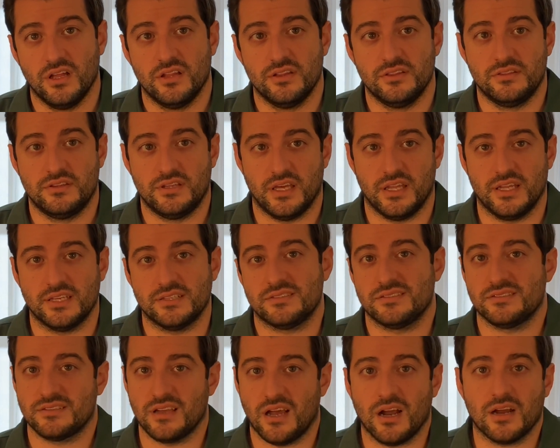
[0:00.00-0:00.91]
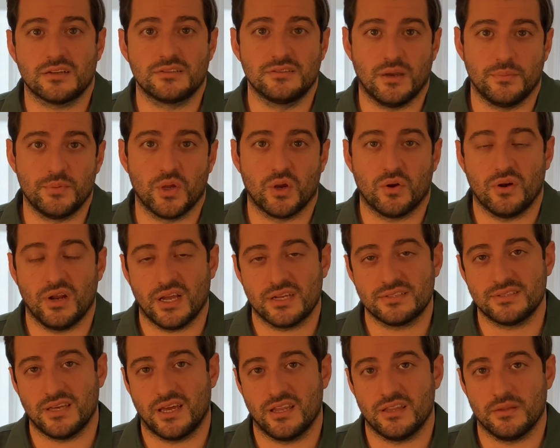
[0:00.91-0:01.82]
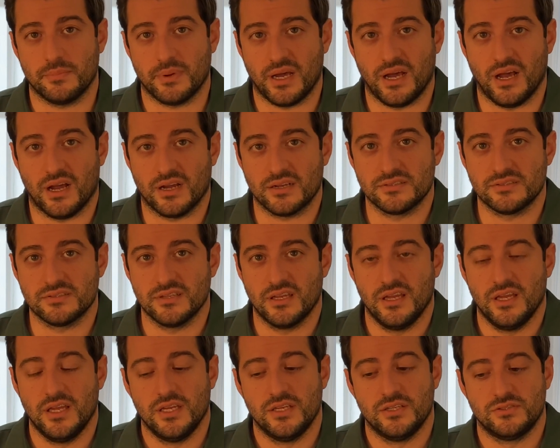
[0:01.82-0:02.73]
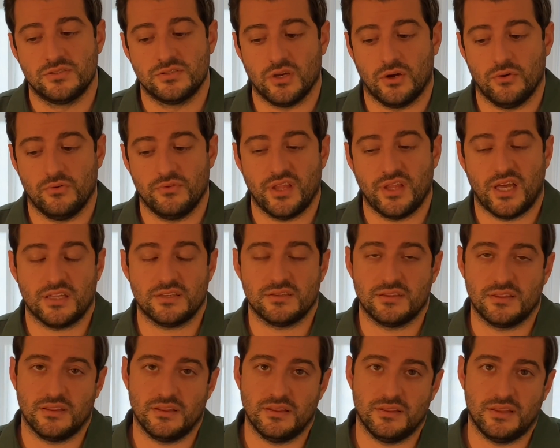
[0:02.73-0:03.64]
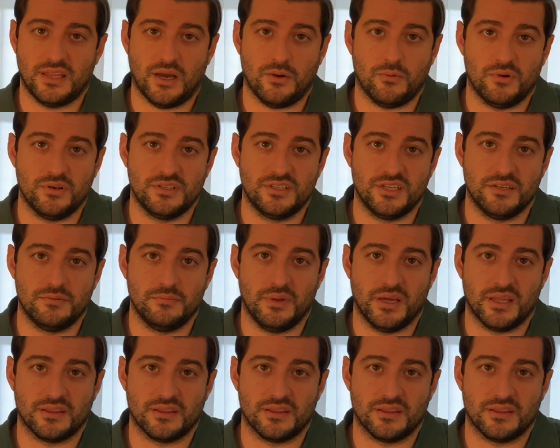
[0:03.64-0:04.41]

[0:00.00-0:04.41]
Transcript: than a stock WRX out of the box. So that one didn't make the